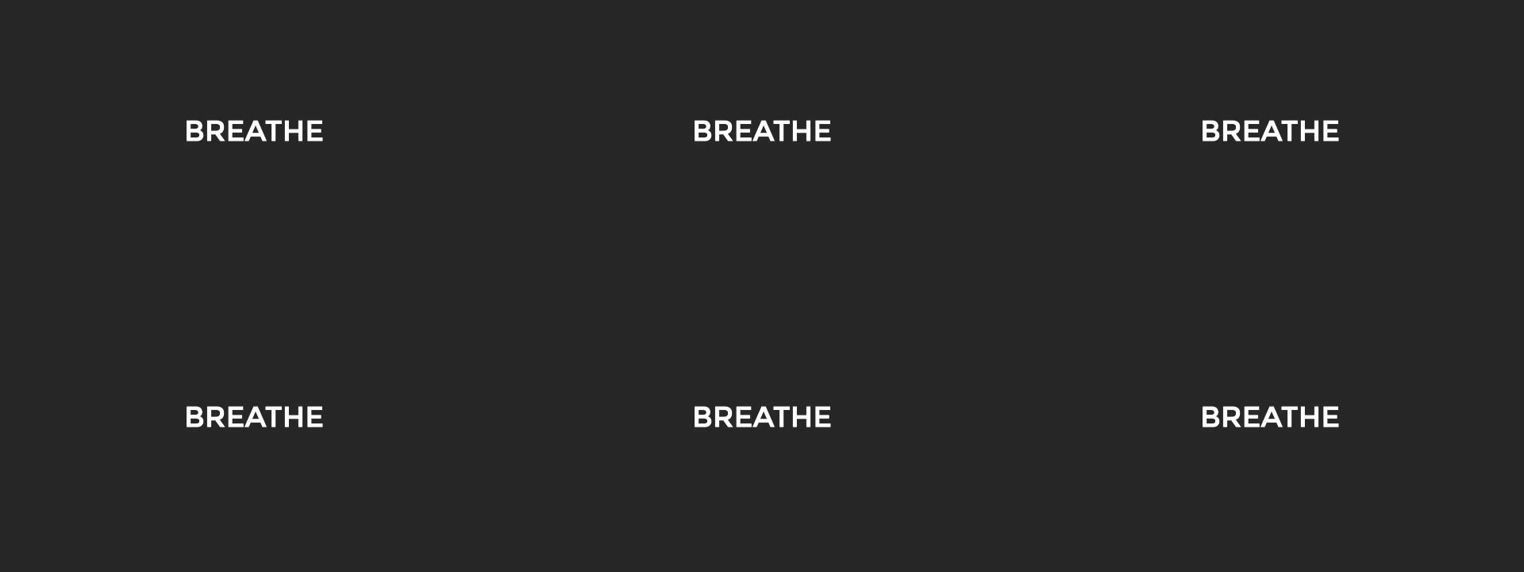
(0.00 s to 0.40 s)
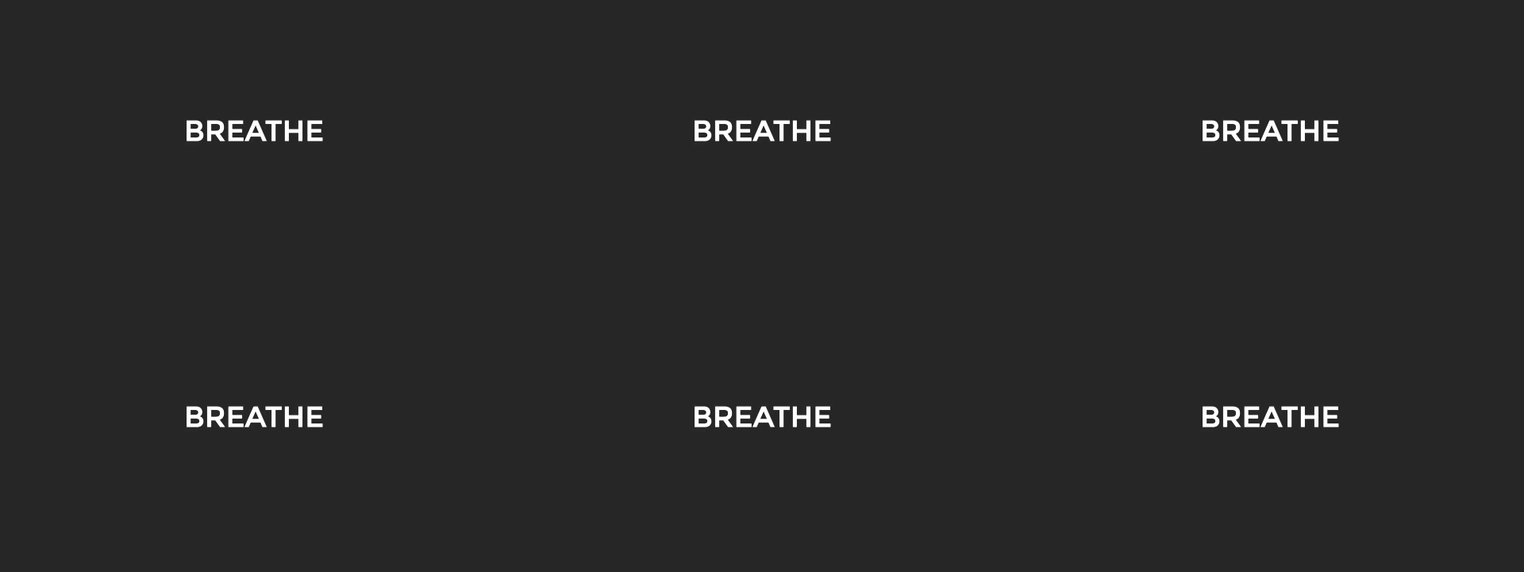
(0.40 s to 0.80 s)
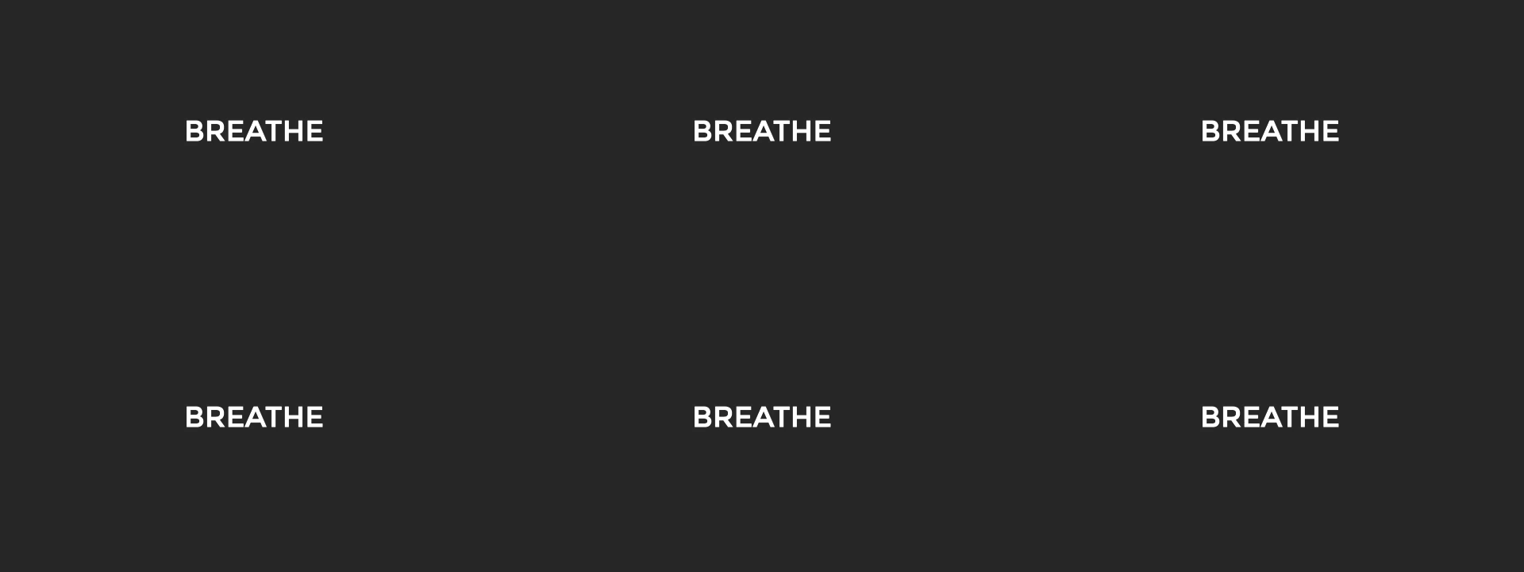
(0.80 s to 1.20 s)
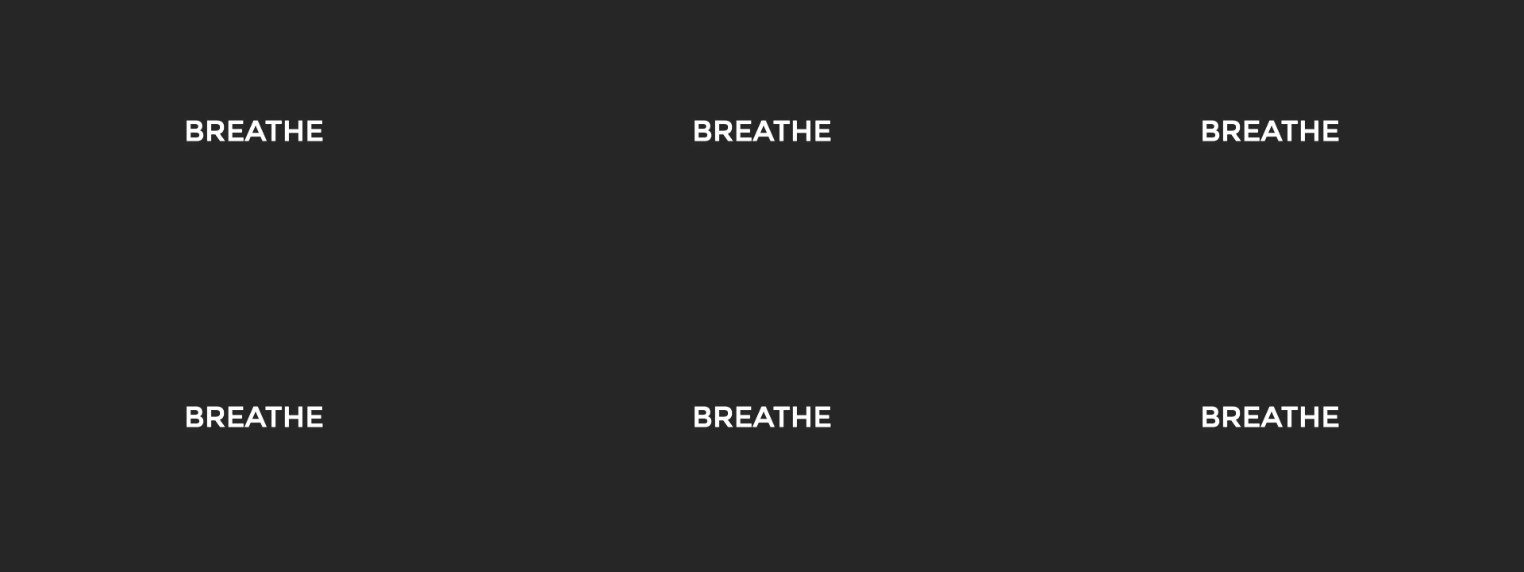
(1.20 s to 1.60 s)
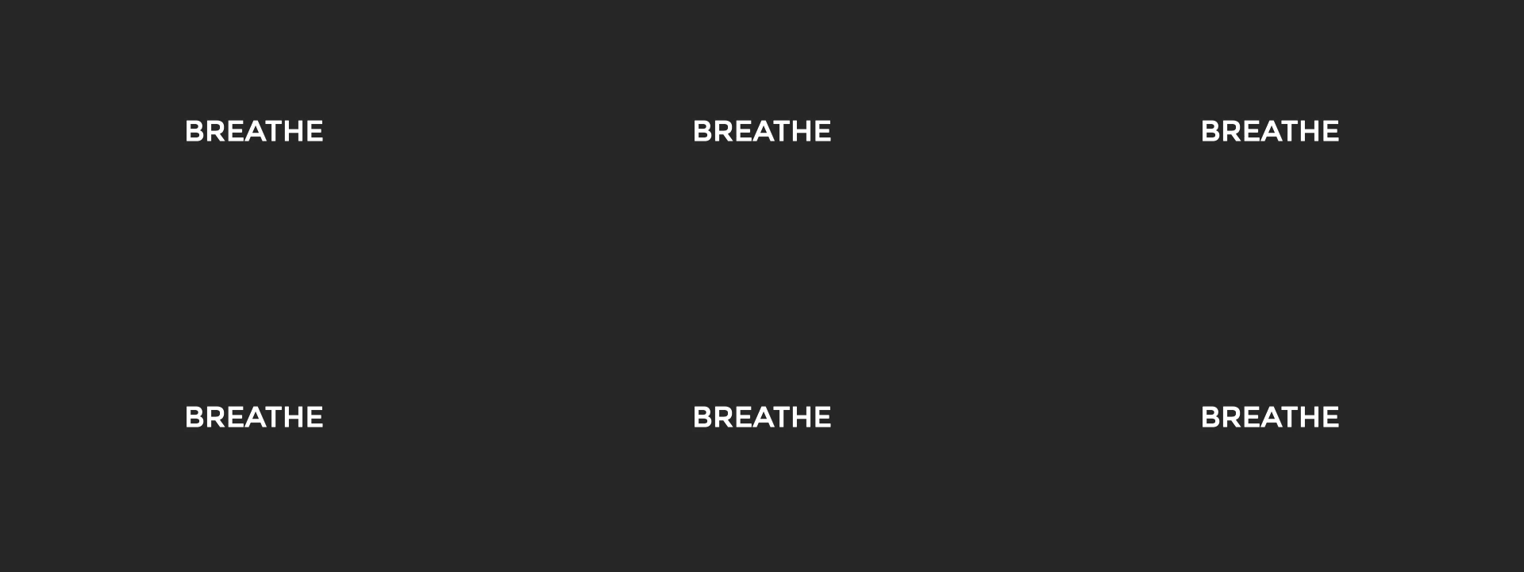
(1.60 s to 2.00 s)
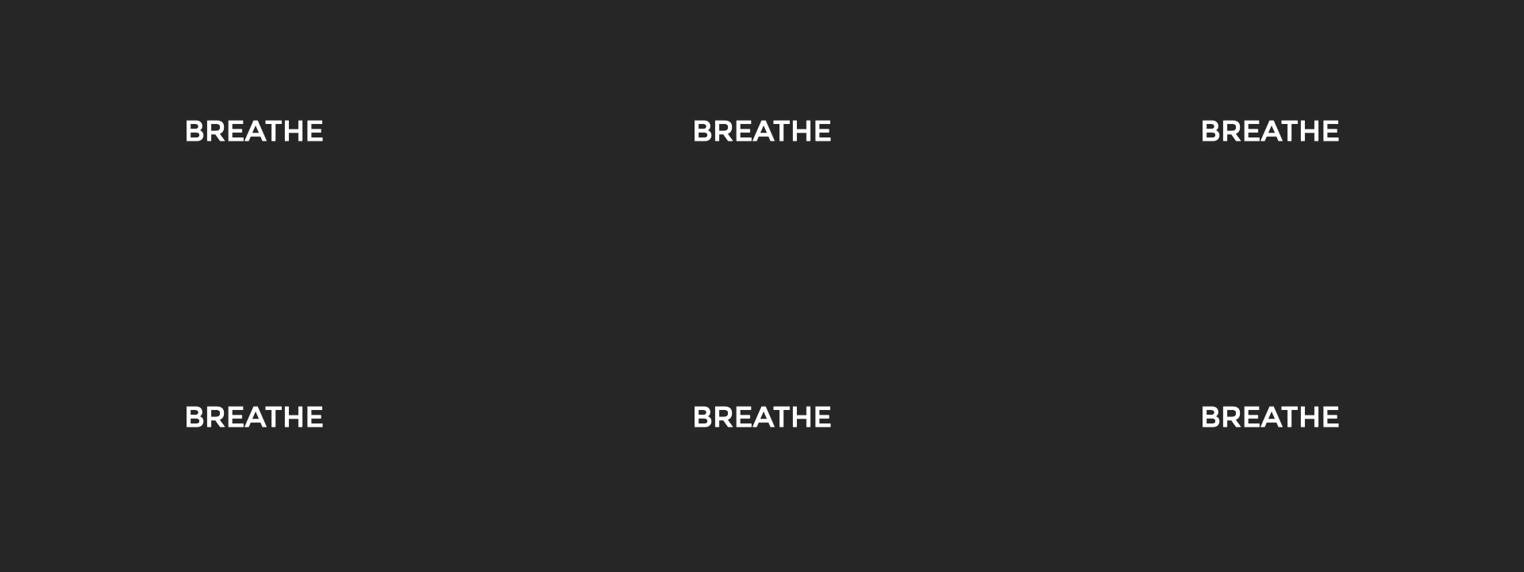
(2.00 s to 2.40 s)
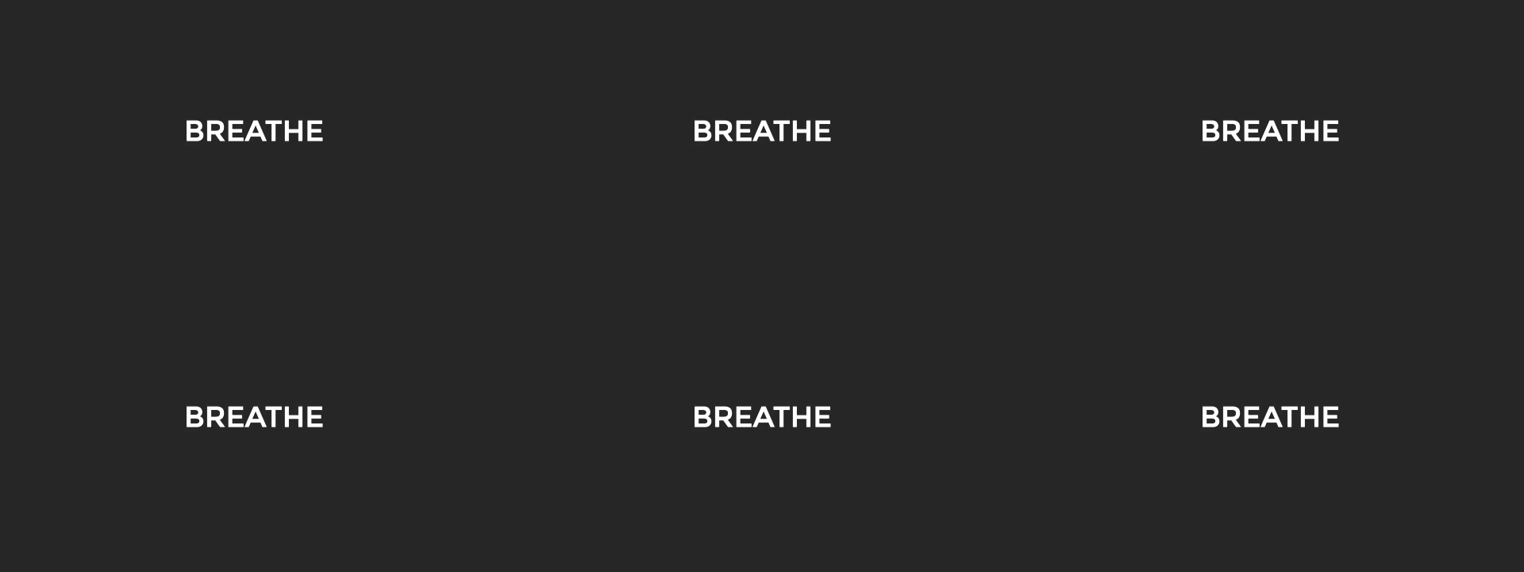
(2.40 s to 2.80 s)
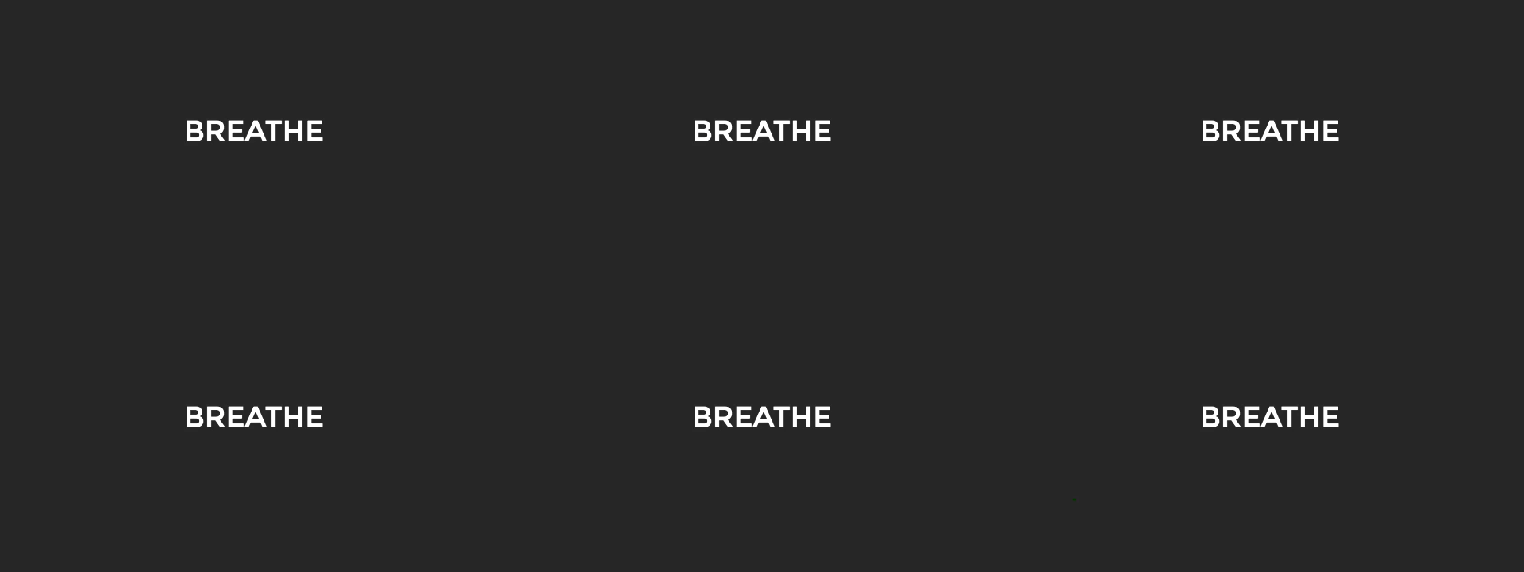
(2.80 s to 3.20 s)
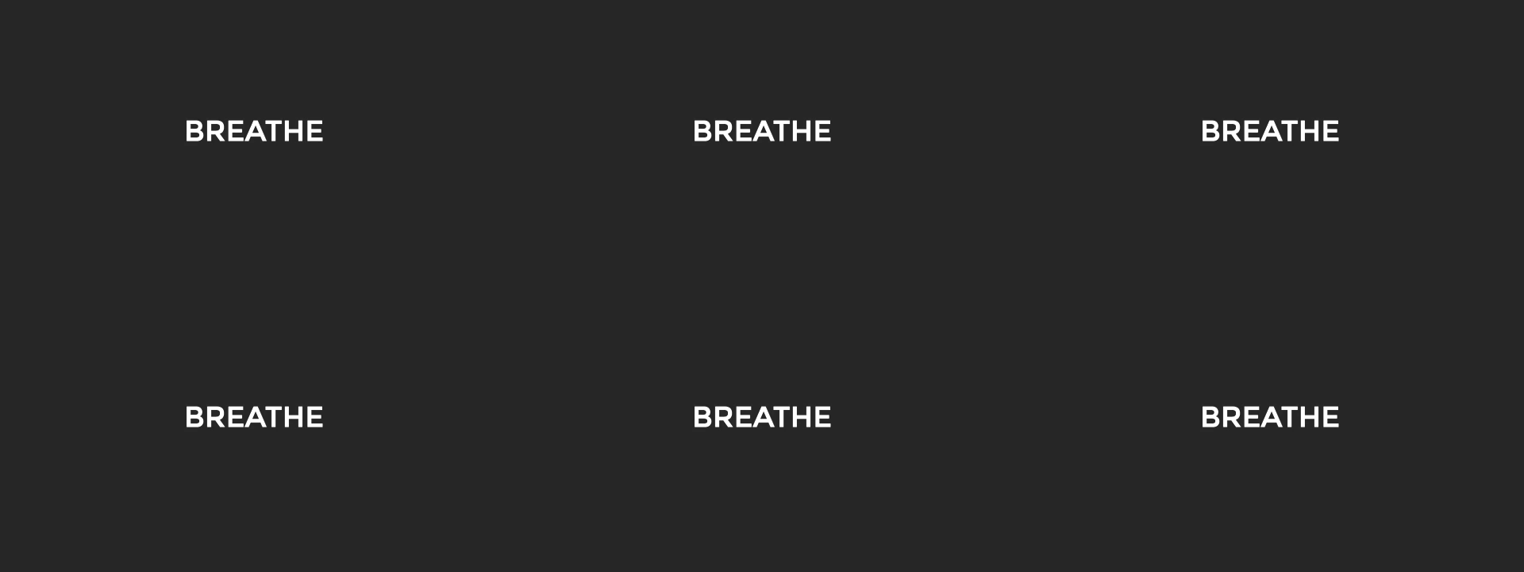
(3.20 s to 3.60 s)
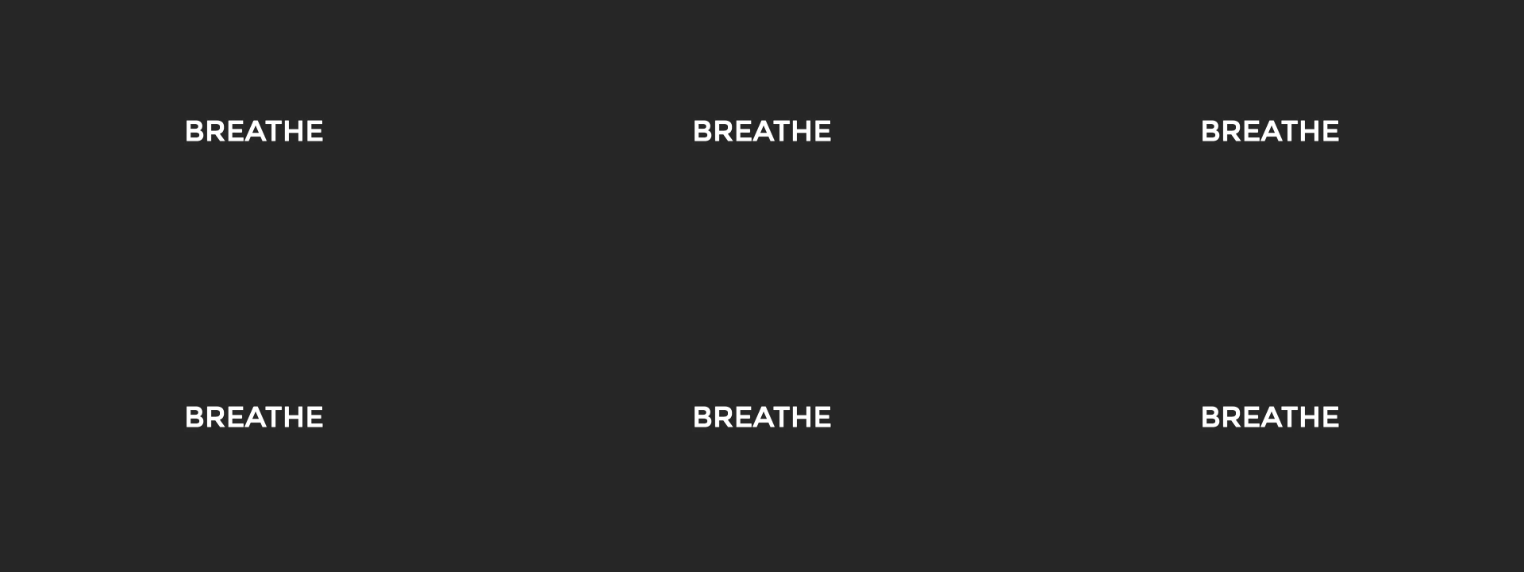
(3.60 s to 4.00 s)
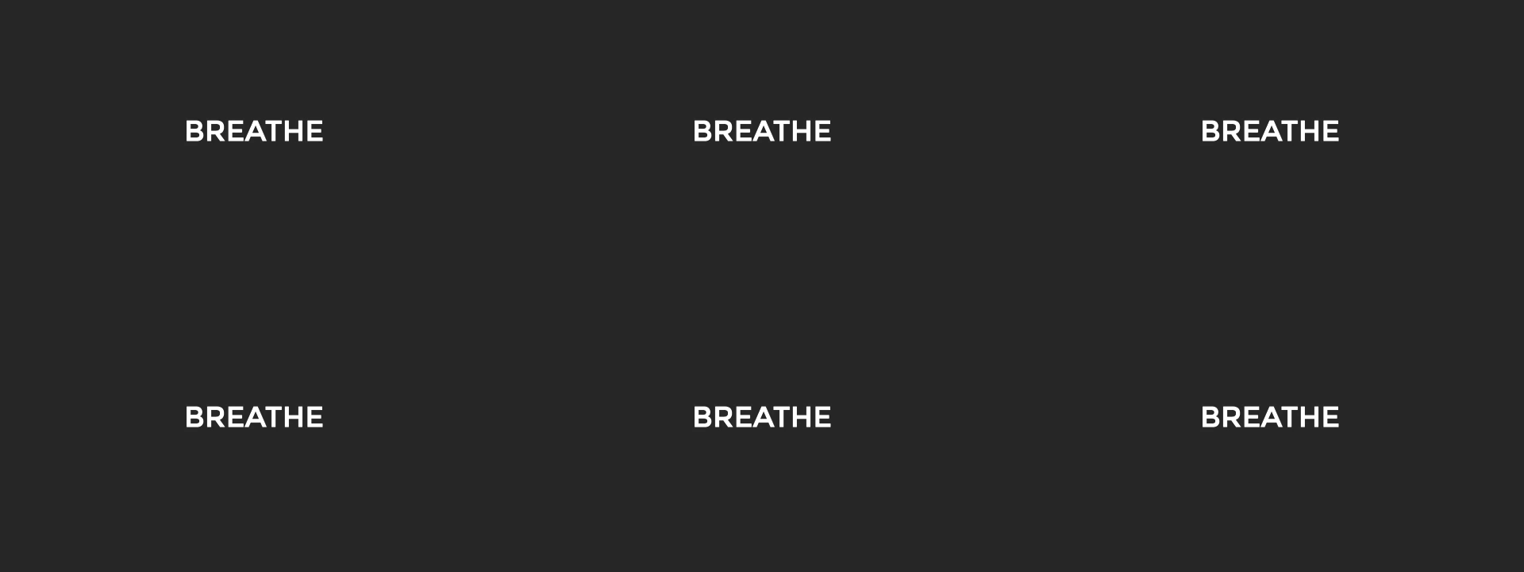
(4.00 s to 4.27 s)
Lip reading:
[unreadable: no face in view]